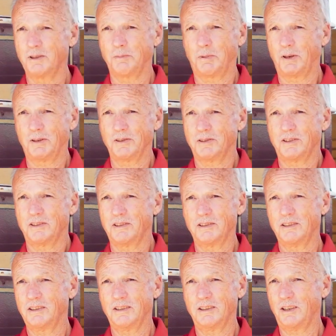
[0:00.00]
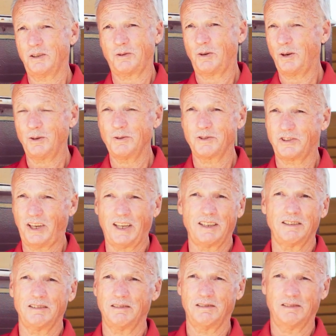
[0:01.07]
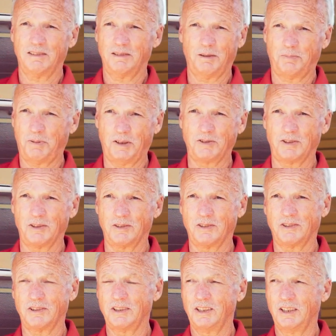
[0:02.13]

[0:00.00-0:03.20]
the birds, the crows and the pigeons.